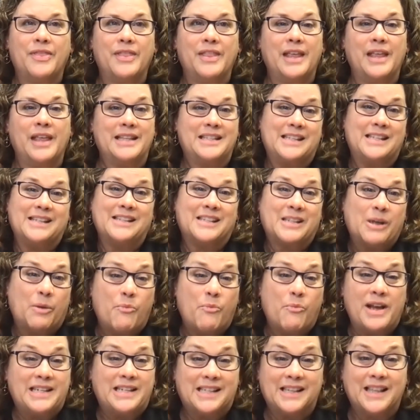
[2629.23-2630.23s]
it's in some
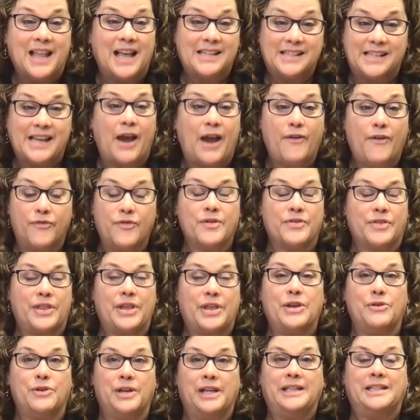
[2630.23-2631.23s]
ways less effort that
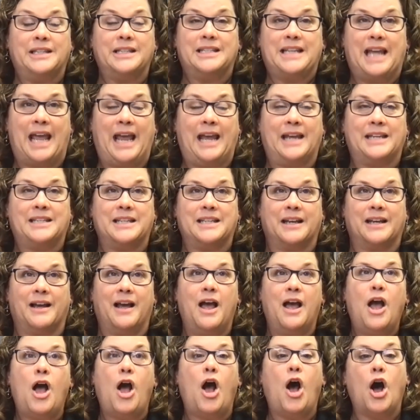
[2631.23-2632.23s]
you need to take to
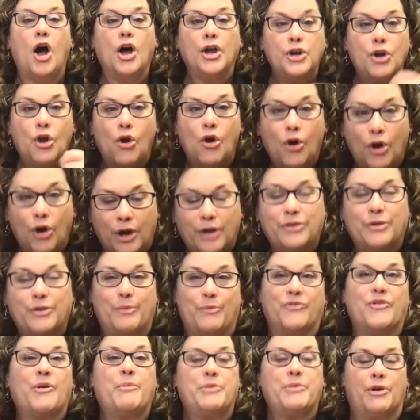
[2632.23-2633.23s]
unhook them
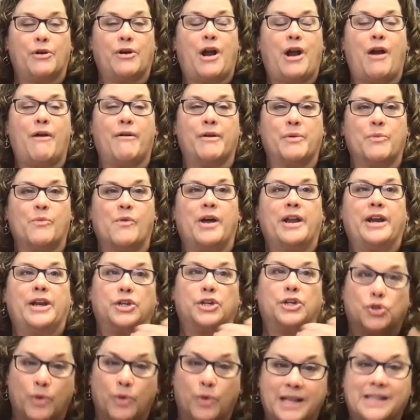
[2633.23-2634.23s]
from your current one and
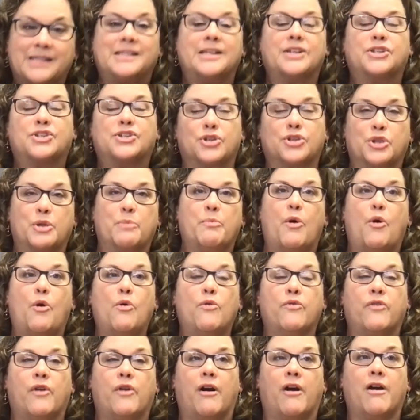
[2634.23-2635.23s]
transition them
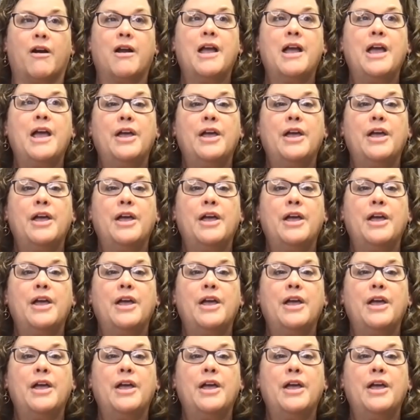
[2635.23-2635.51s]
over.